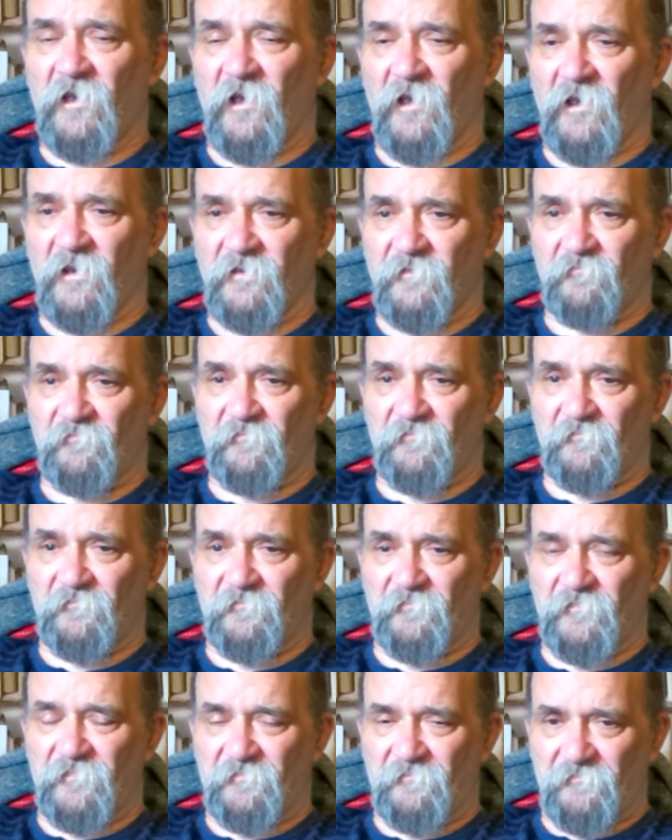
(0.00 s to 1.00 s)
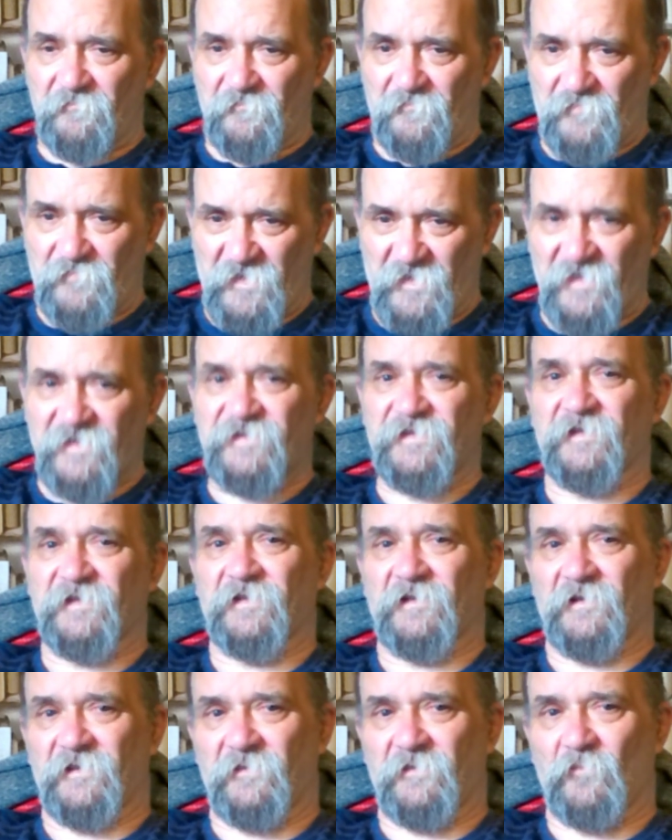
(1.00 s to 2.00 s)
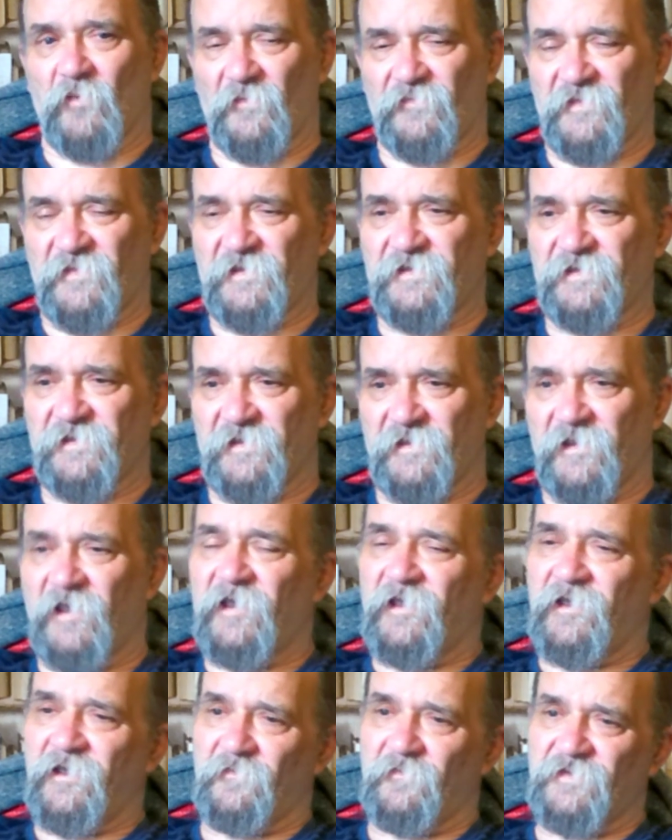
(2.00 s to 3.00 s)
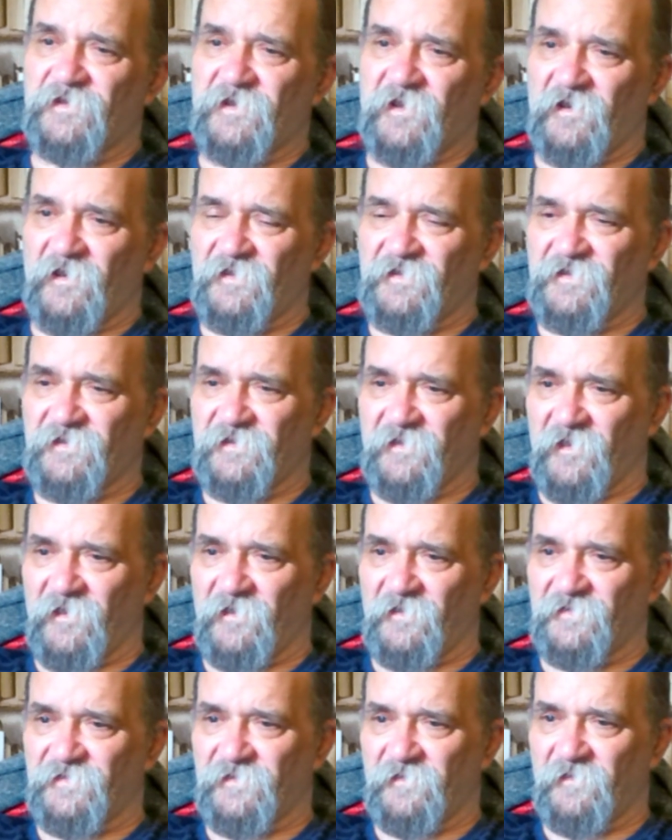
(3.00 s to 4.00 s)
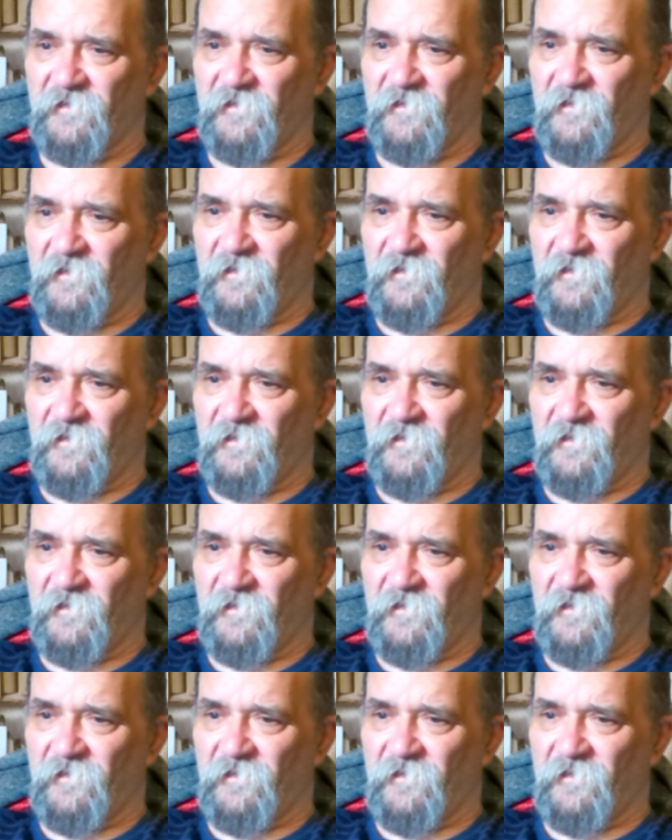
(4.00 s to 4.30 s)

And basically what they did, it was classed as